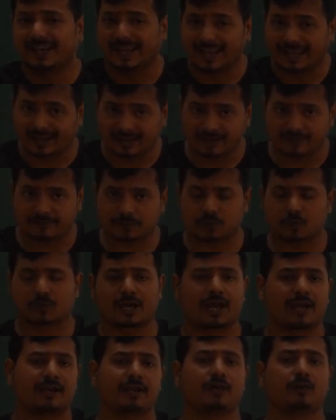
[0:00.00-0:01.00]
enough to
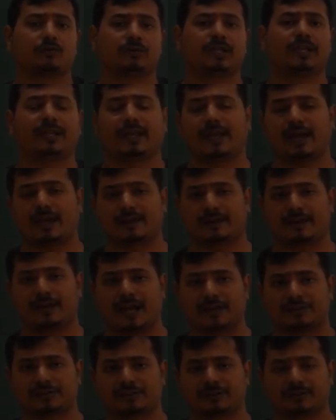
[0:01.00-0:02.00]
carry out the
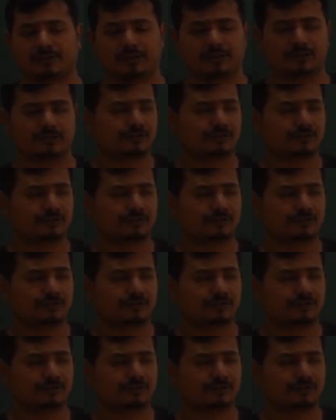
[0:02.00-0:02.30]
reaction.